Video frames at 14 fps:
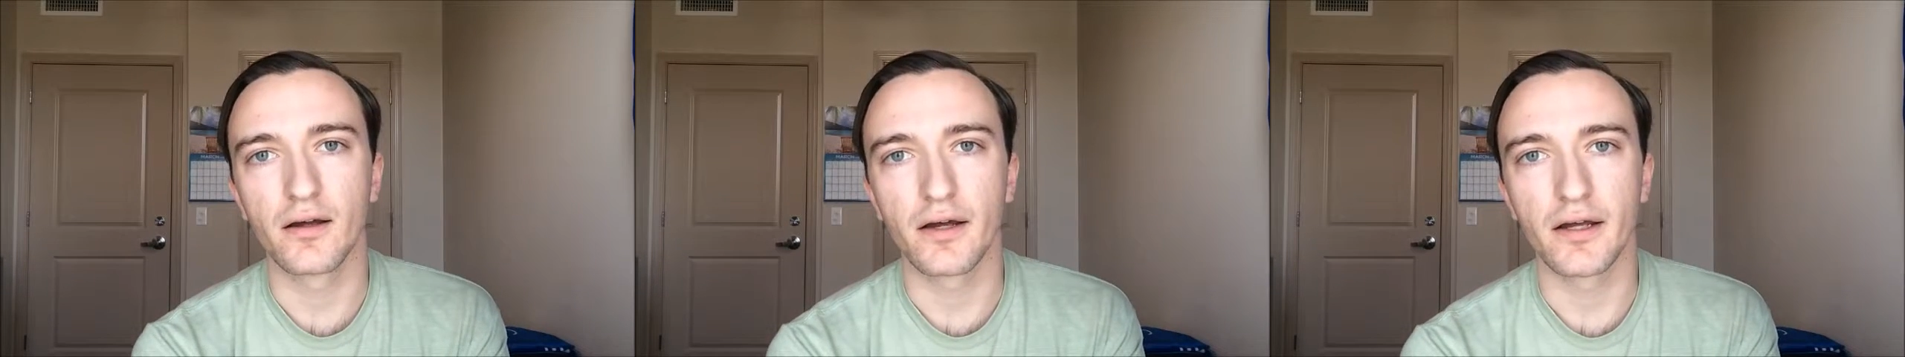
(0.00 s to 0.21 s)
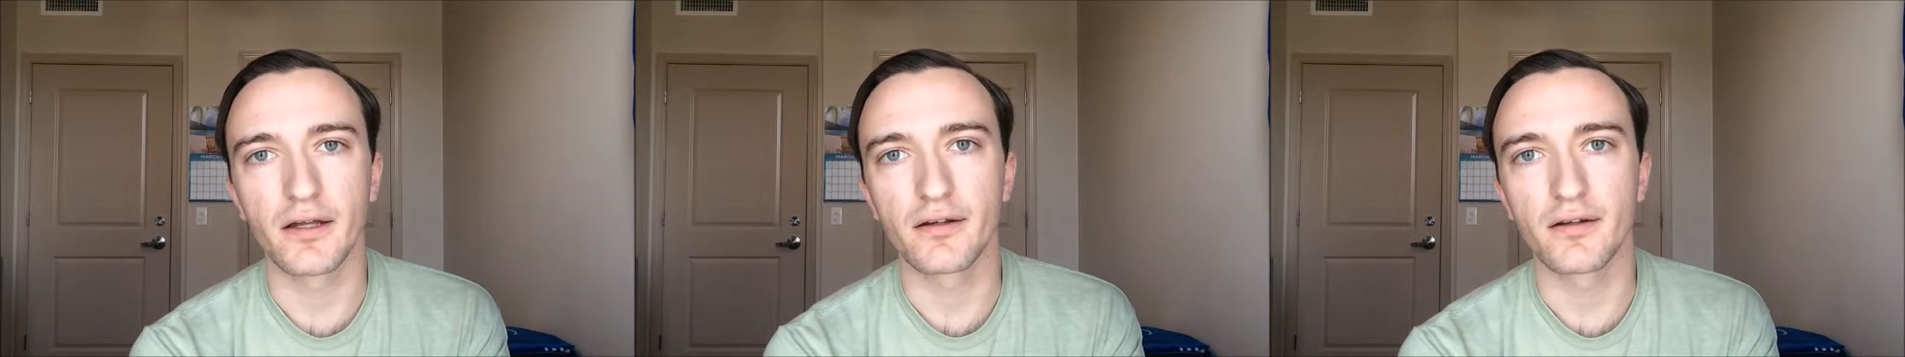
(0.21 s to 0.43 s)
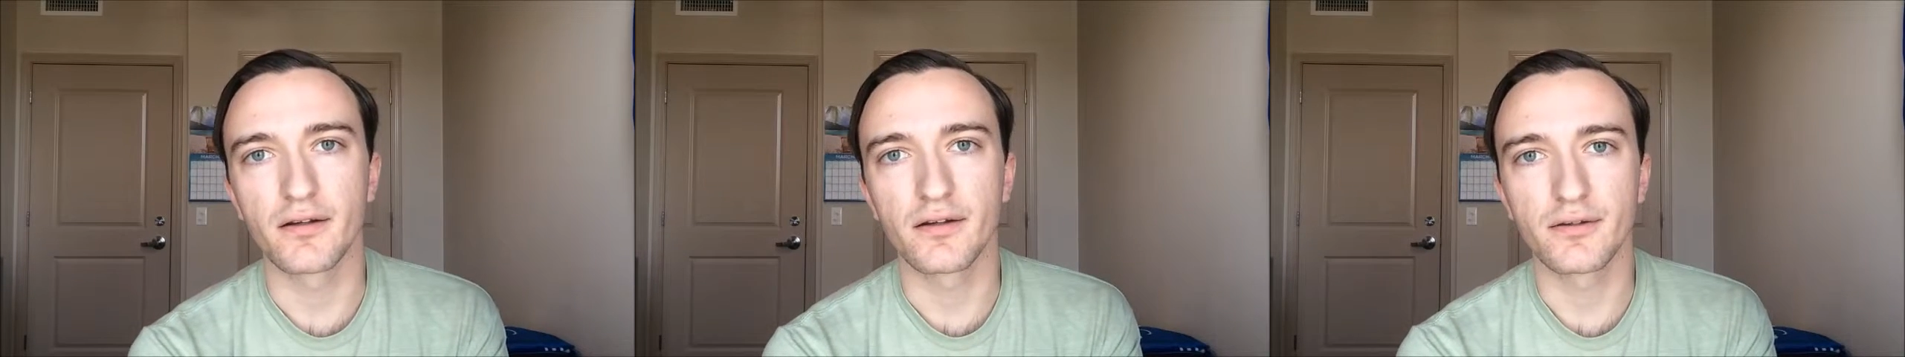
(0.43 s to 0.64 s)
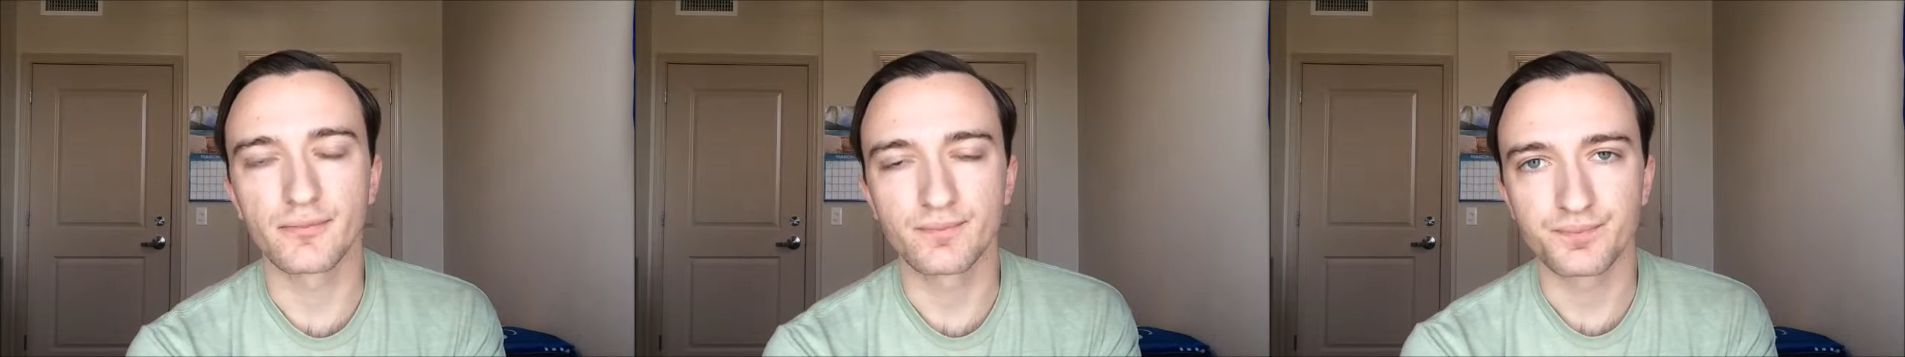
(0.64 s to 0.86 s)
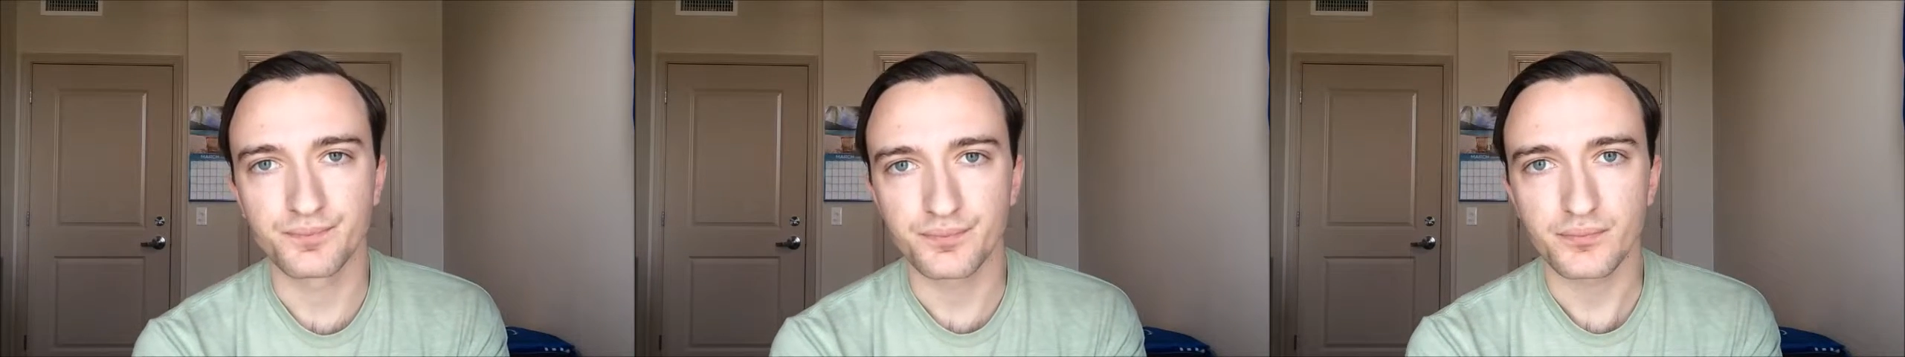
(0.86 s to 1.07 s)
And
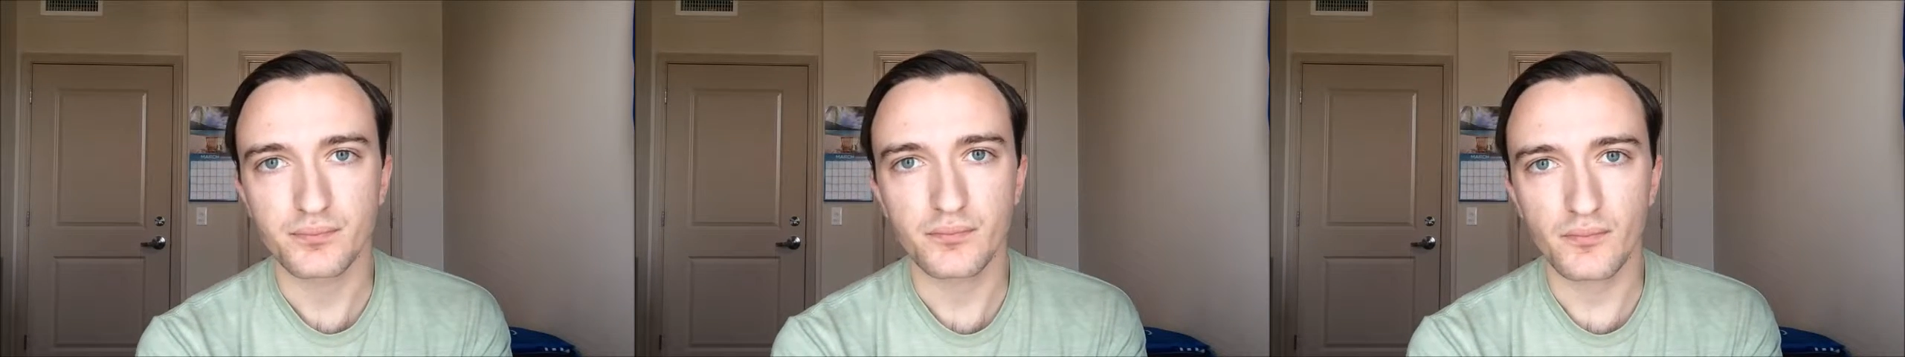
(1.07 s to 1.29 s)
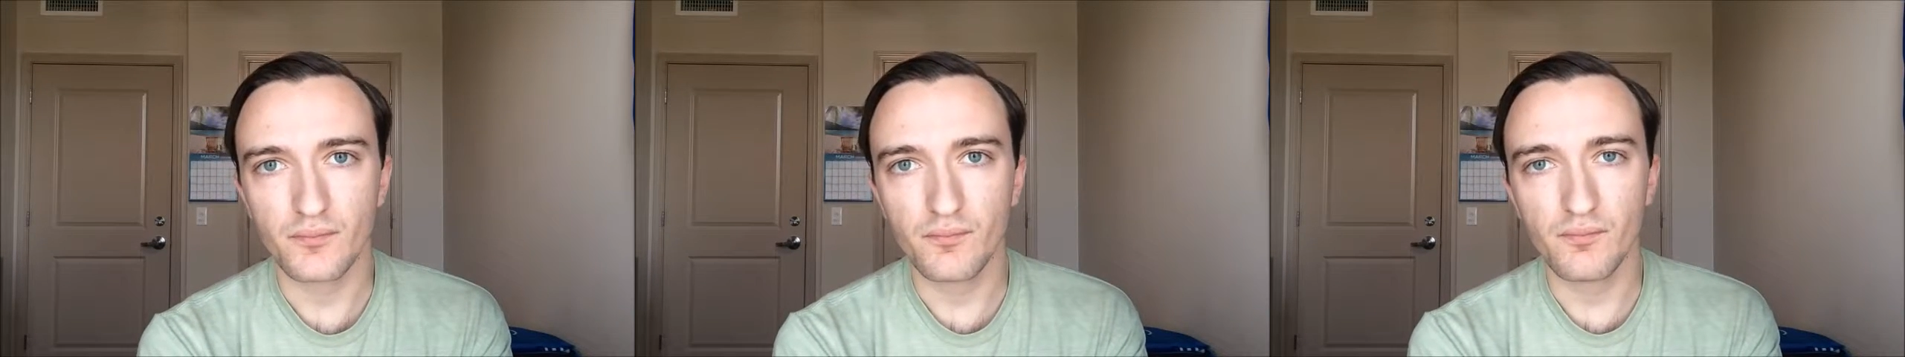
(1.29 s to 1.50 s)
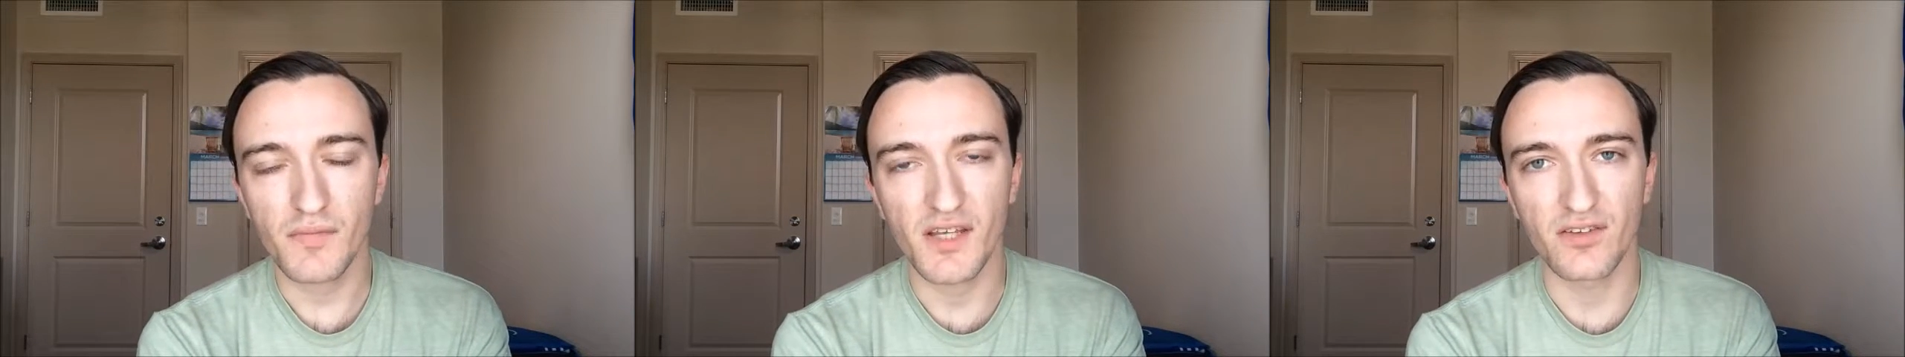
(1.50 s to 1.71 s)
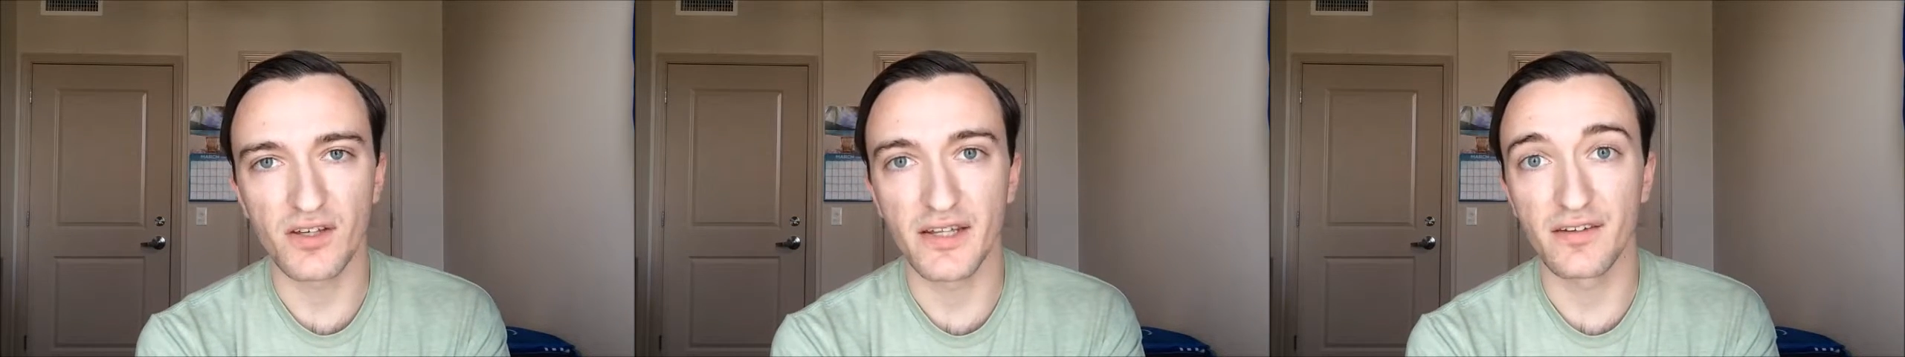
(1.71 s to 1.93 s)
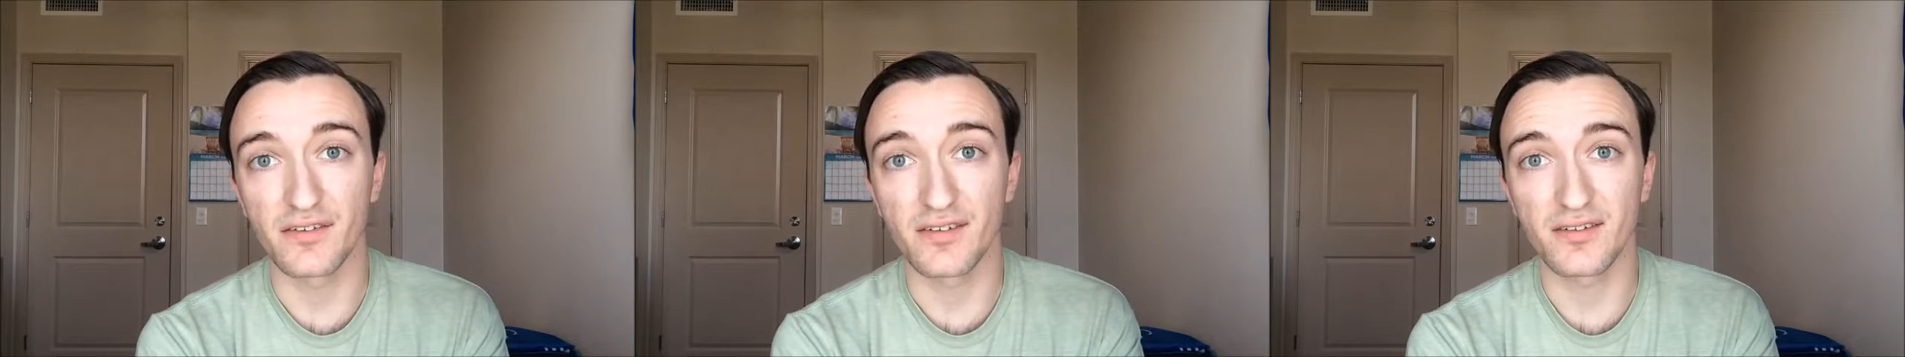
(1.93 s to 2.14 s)

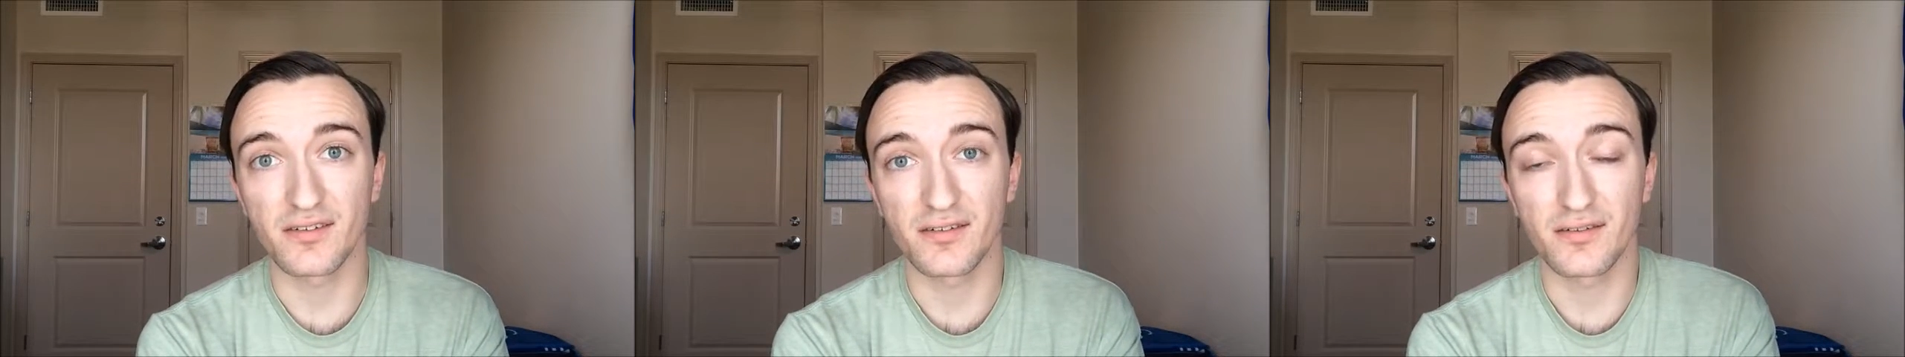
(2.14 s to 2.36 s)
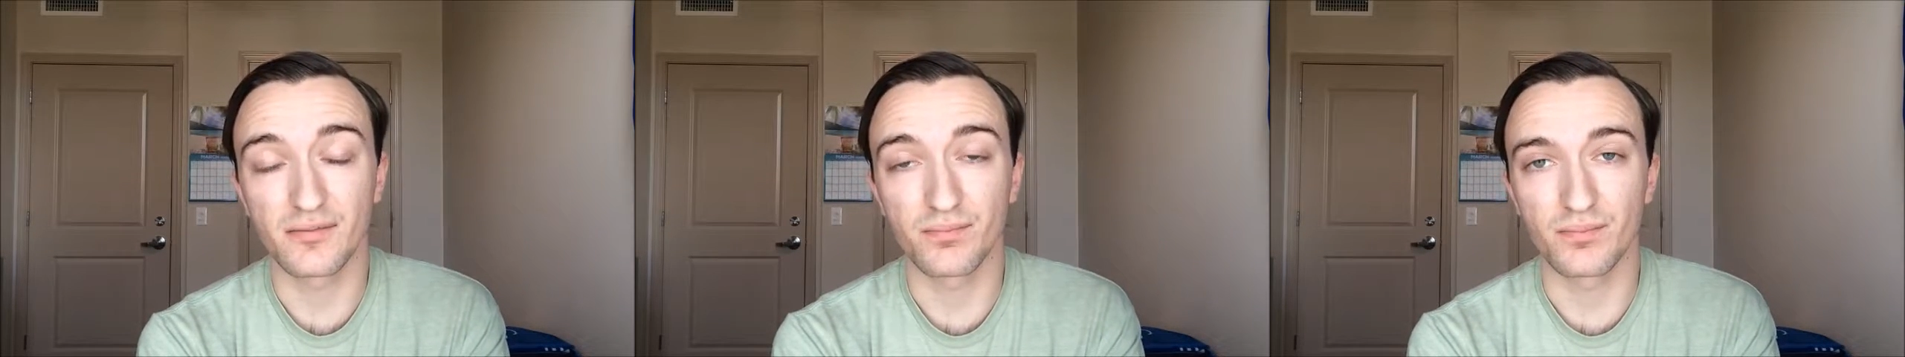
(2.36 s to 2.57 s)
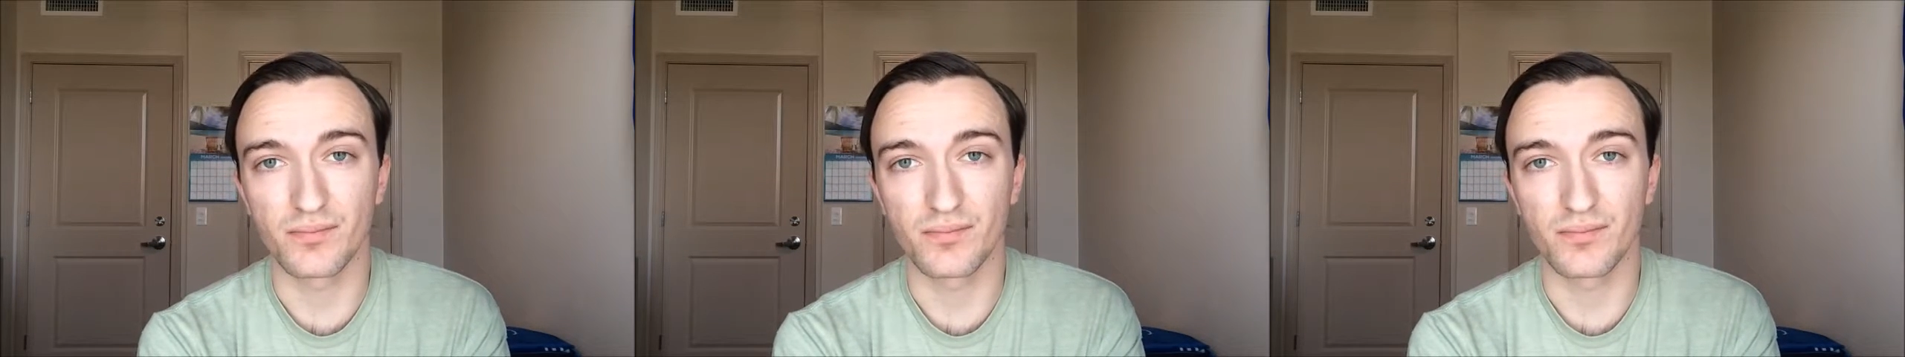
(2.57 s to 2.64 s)
so that's